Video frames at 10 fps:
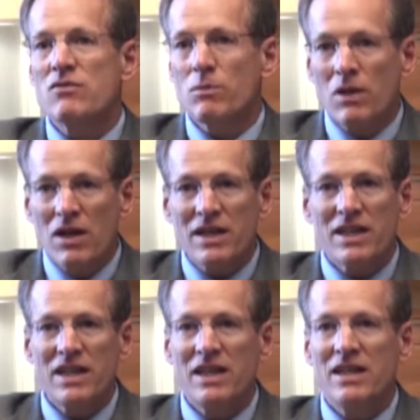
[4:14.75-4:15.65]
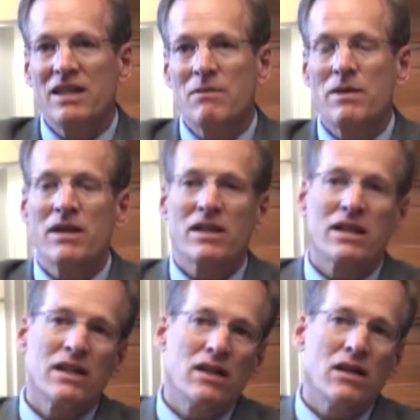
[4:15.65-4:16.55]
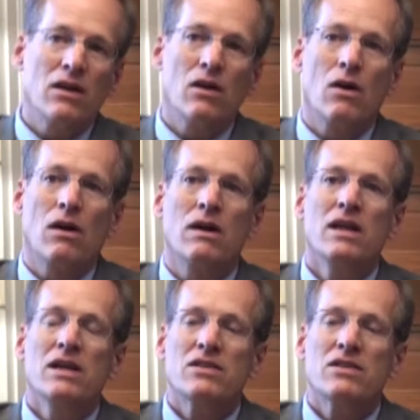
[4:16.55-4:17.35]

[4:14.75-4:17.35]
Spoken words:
from Lockheed in America or